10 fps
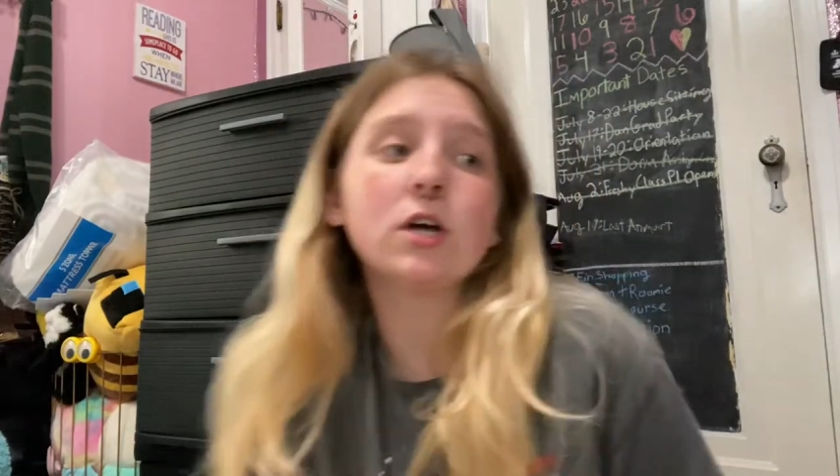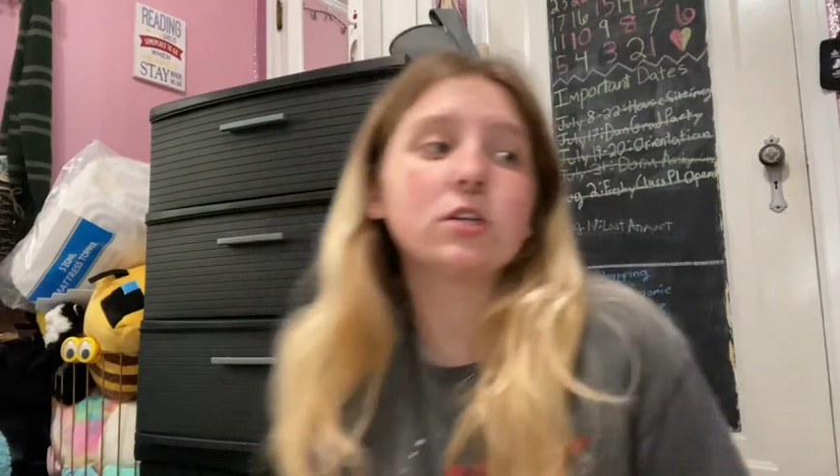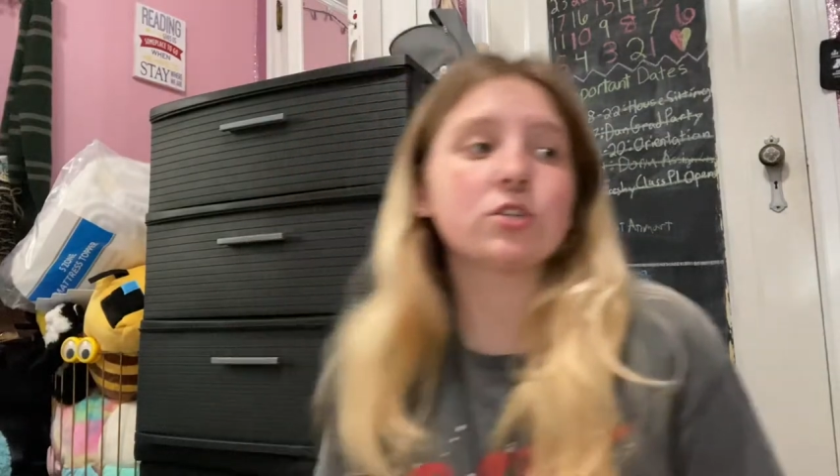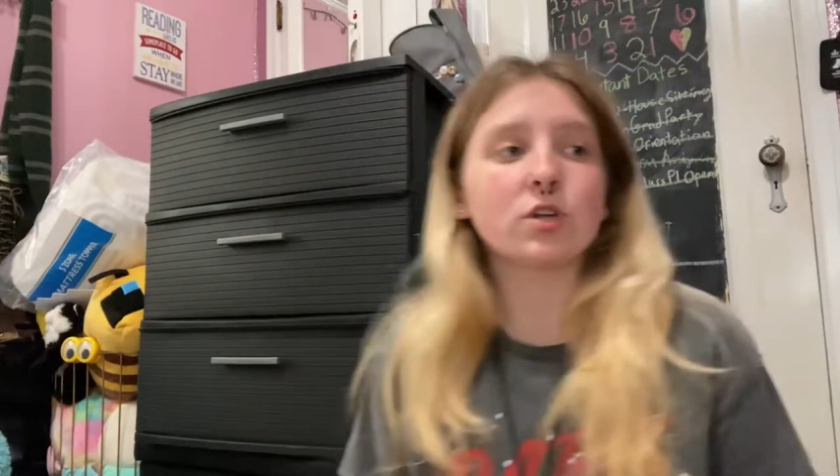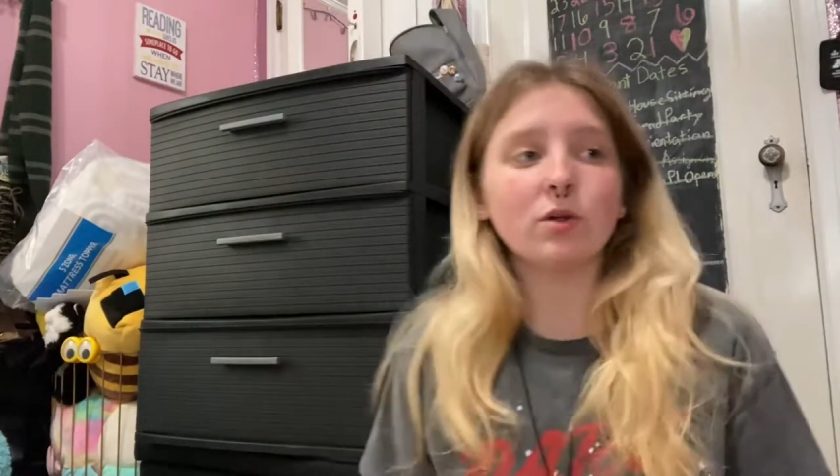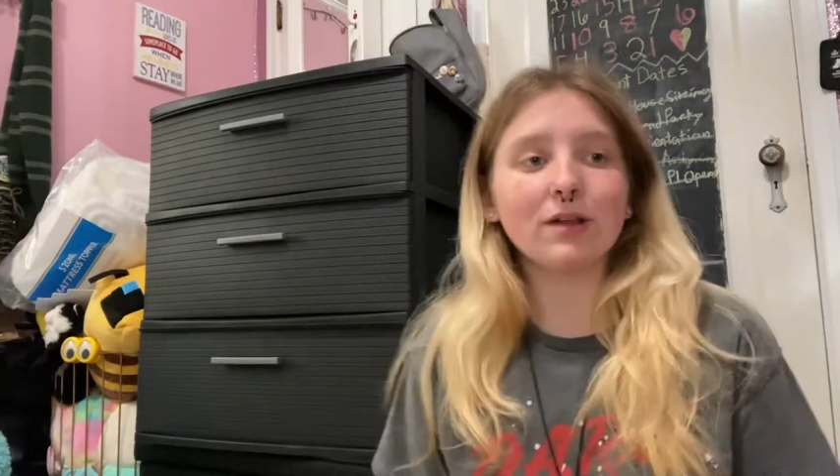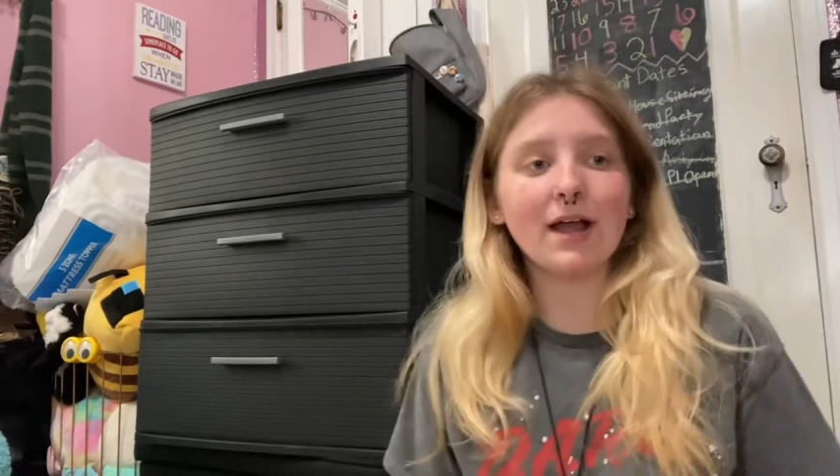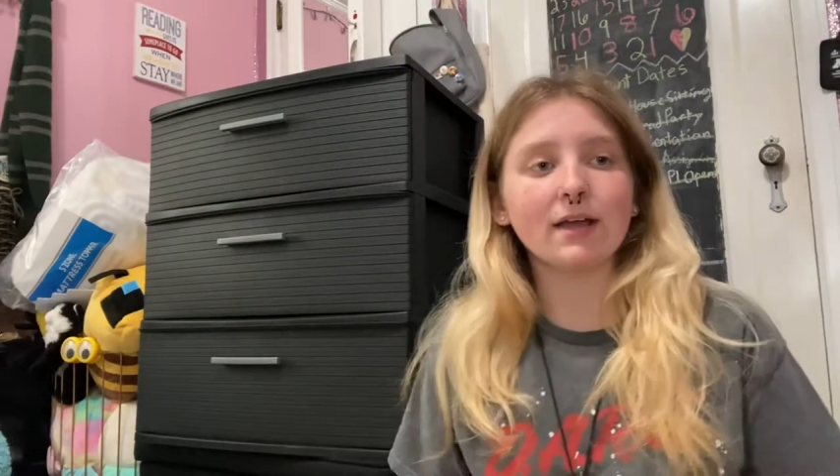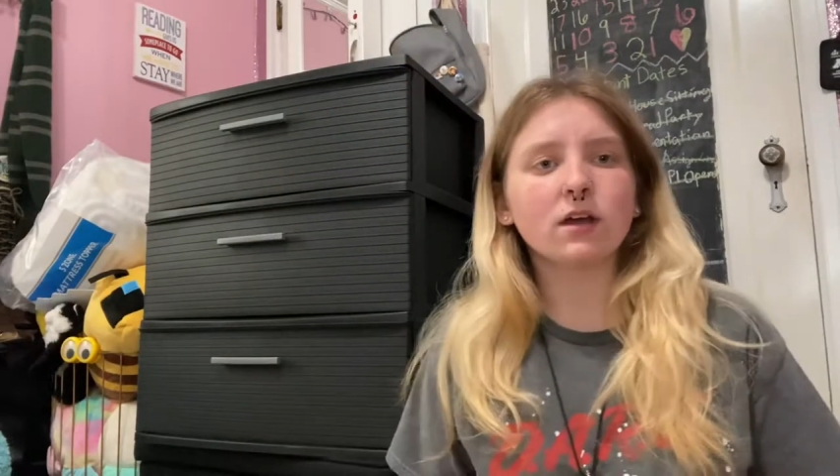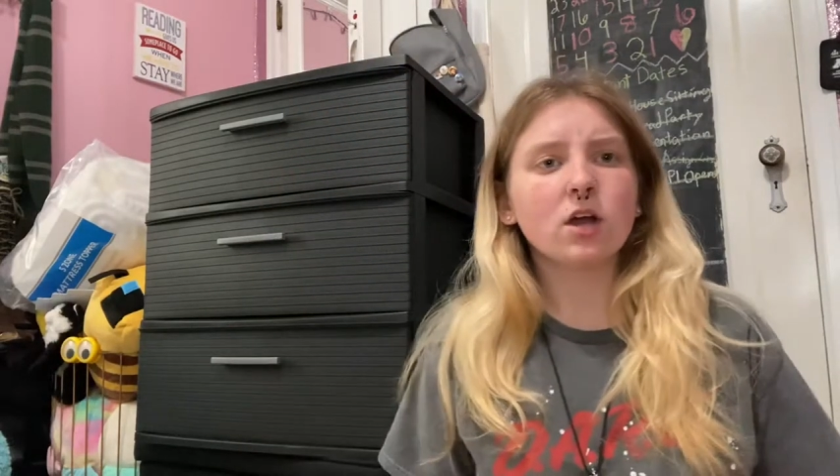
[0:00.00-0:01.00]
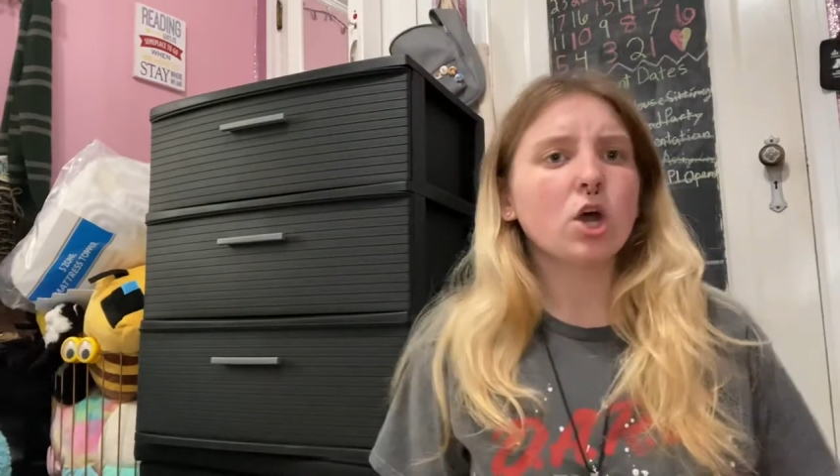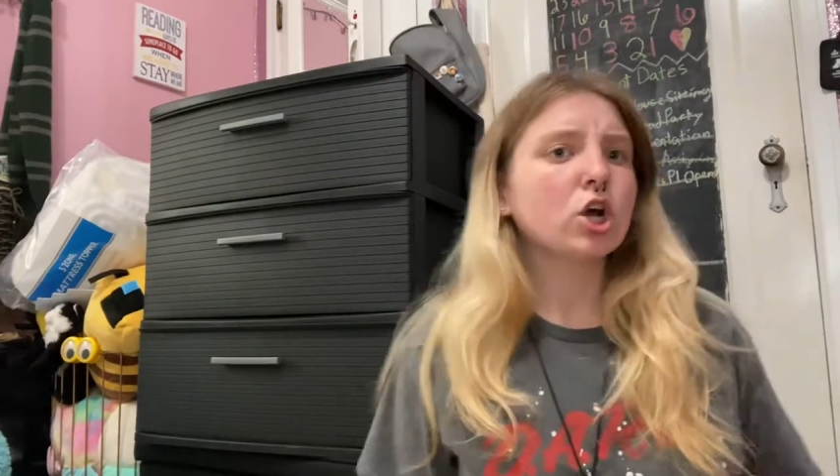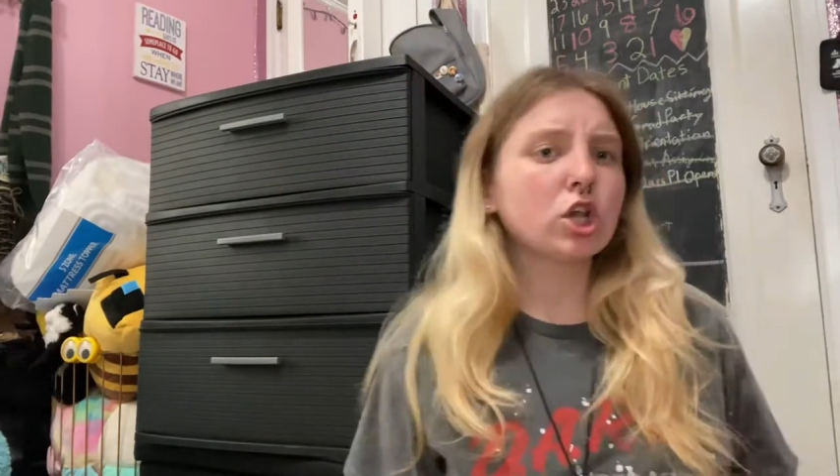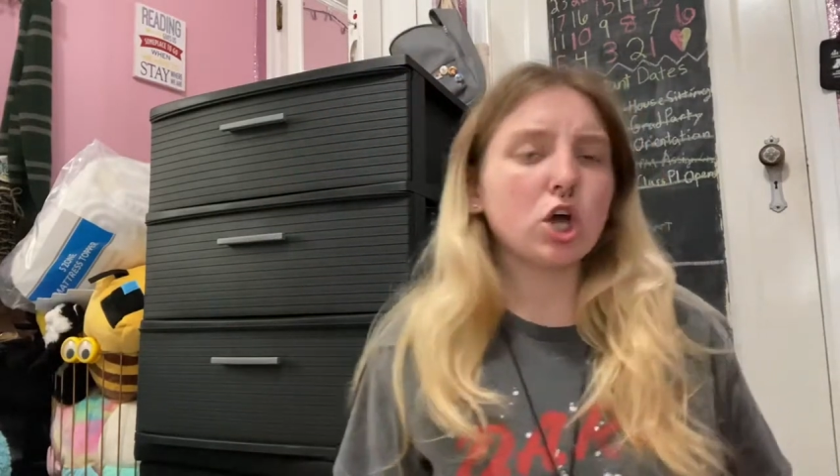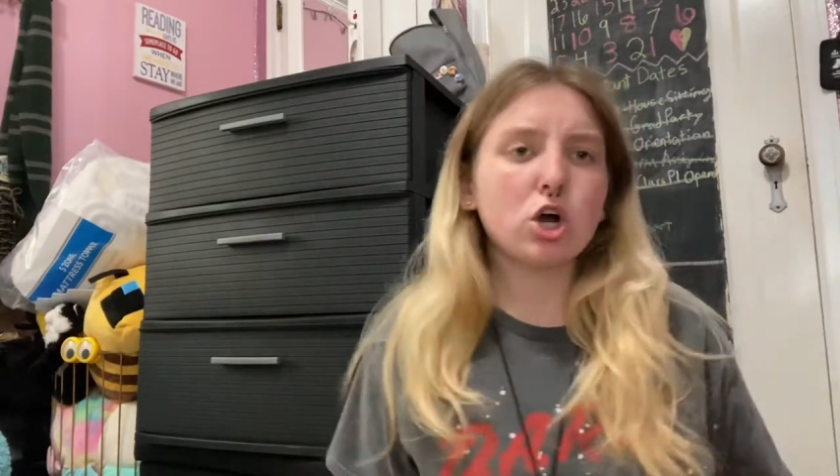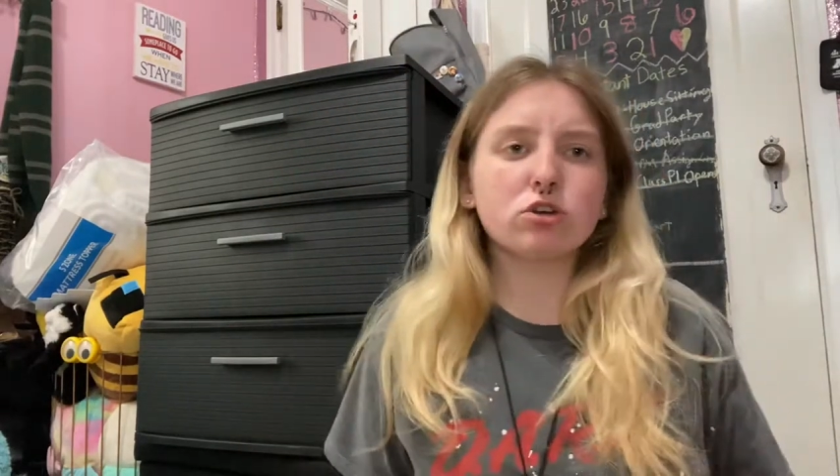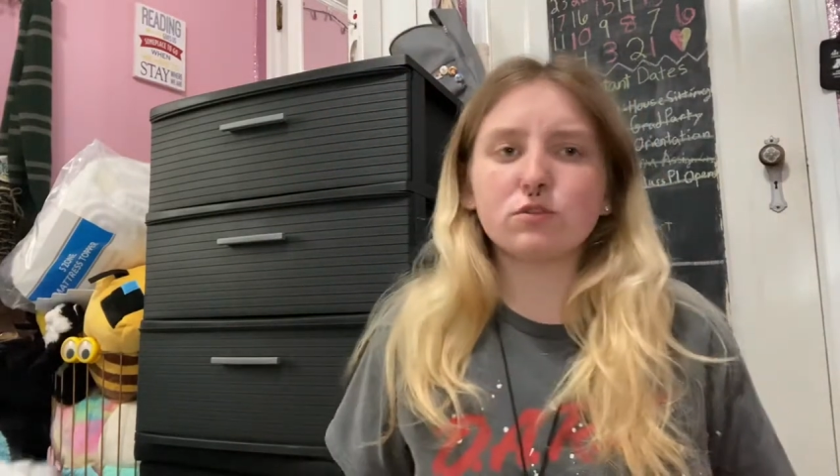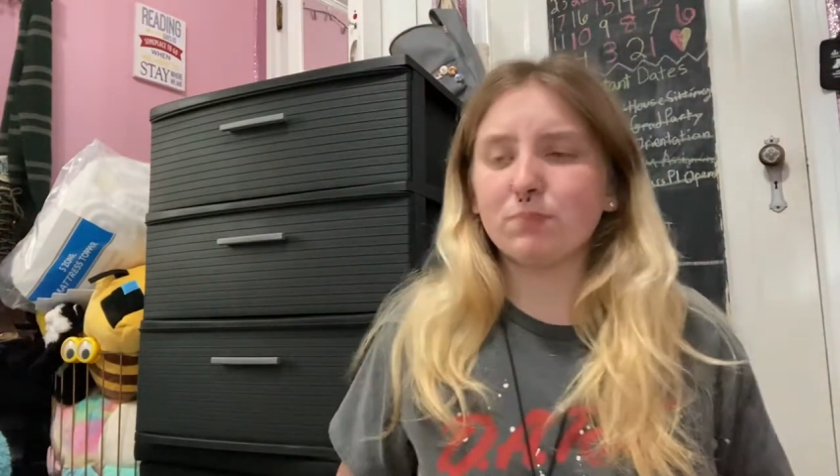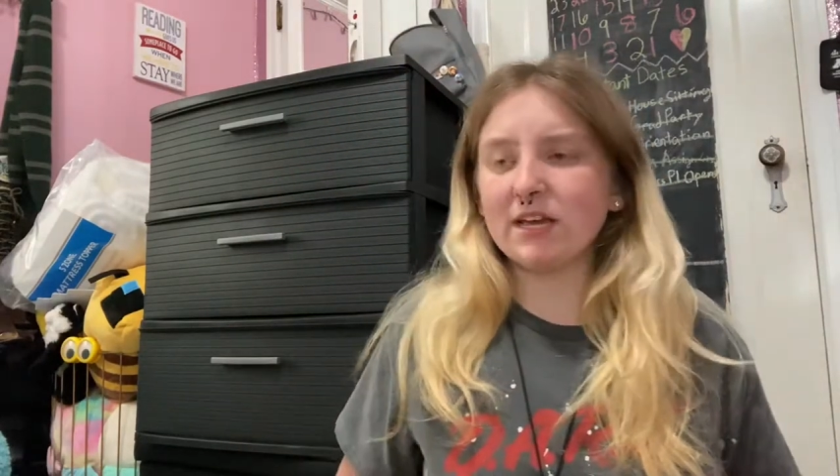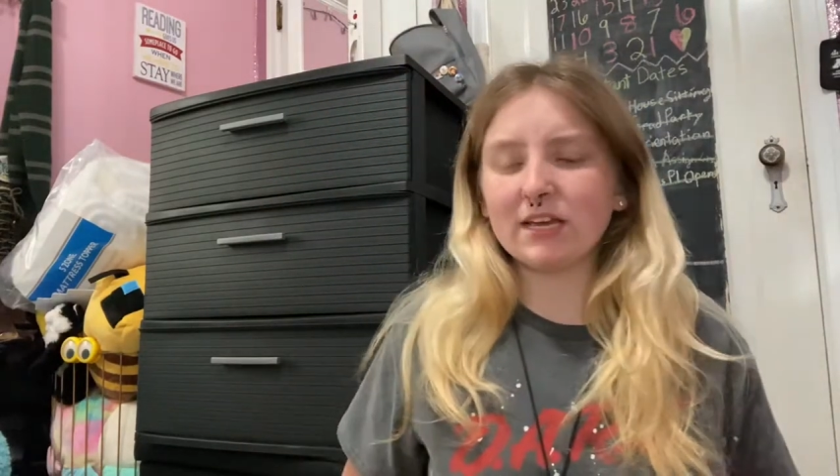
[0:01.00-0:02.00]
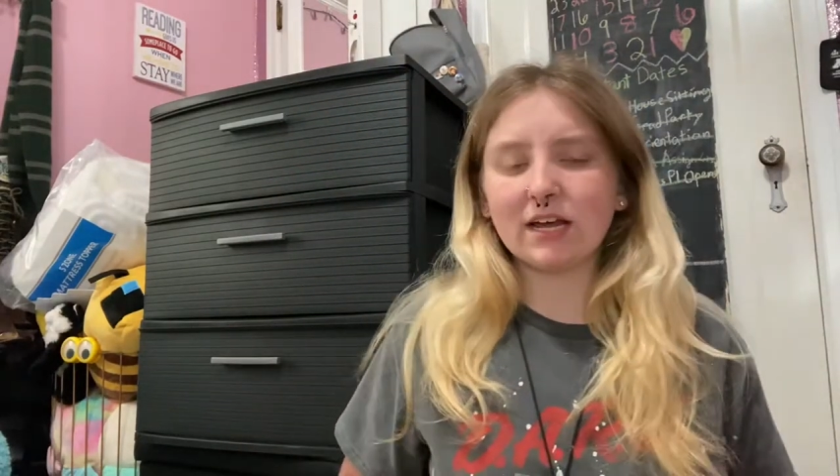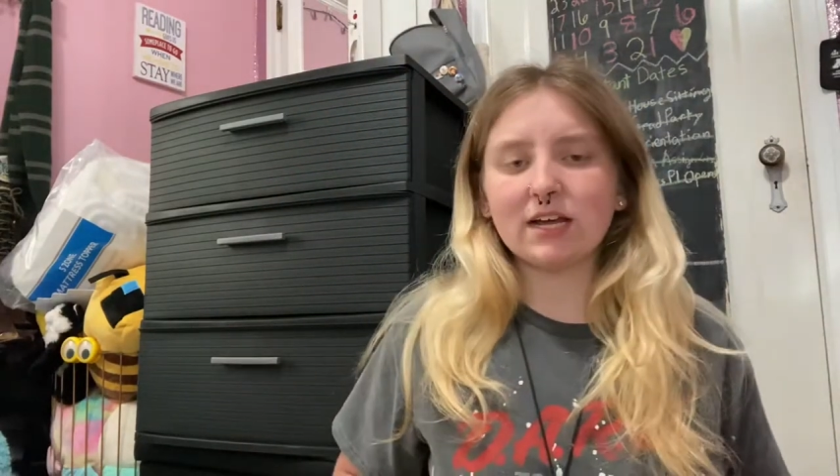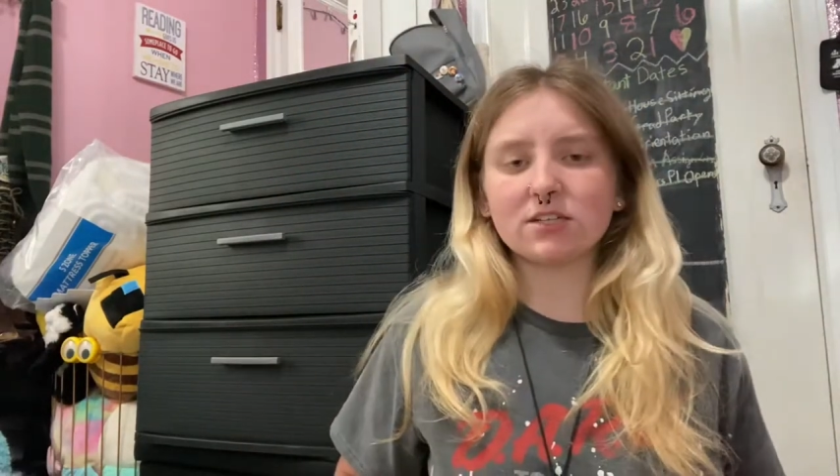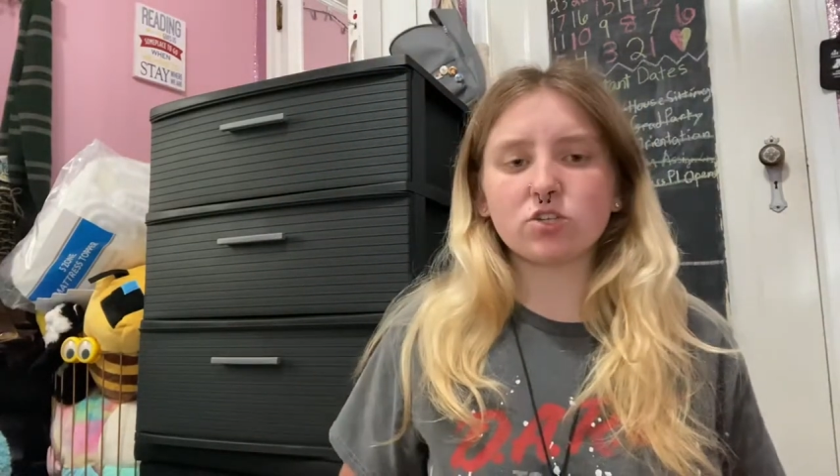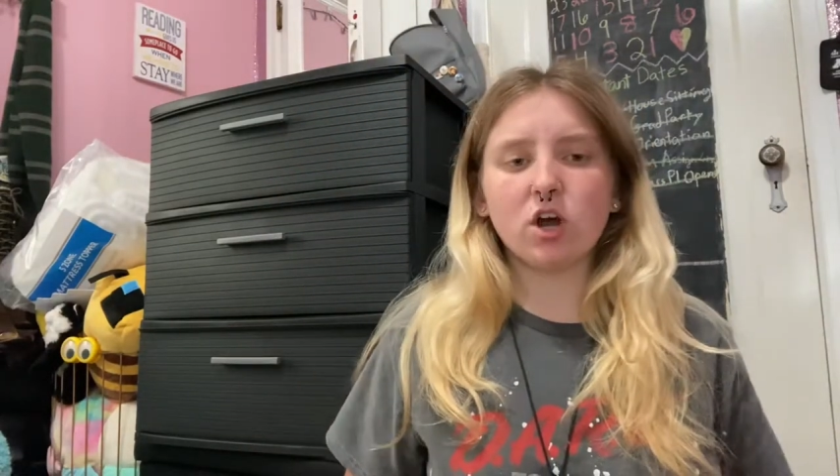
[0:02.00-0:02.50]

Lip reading: So like clothes, blankets,